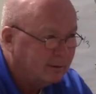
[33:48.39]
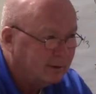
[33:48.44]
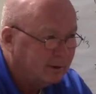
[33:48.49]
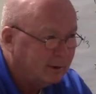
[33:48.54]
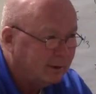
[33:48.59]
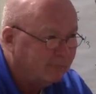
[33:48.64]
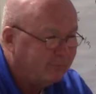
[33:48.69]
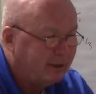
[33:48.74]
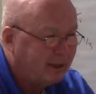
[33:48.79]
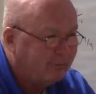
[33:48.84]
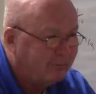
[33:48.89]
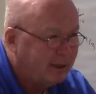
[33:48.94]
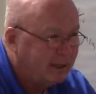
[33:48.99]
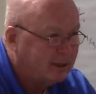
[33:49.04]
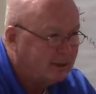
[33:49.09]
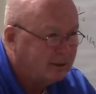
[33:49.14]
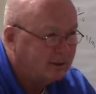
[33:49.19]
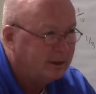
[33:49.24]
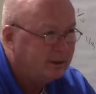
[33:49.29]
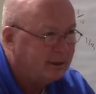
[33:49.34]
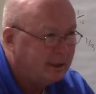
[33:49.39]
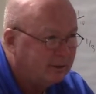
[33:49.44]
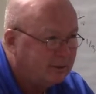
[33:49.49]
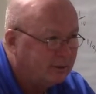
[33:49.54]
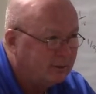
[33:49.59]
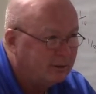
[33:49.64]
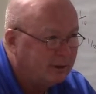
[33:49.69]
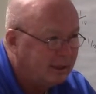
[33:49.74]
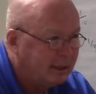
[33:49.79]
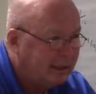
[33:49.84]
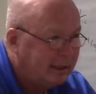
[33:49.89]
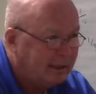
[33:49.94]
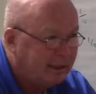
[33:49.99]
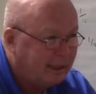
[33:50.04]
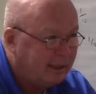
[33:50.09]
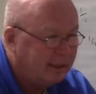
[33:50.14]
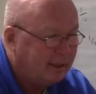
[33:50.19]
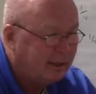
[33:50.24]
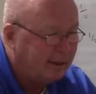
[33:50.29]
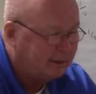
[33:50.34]
if they could, they'd turn the heat
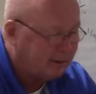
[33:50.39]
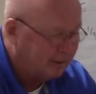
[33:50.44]
and the air